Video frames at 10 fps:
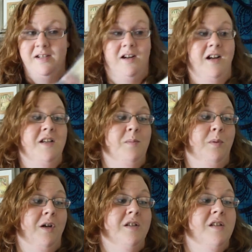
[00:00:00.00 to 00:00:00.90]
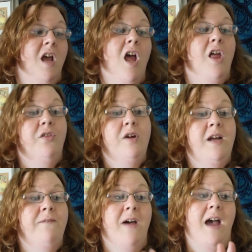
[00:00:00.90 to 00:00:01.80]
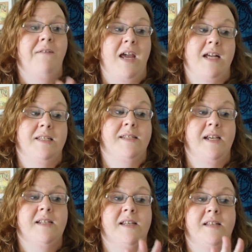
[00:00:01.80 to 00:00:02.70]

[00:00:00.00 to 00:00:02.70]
series books 3, 5, and 6.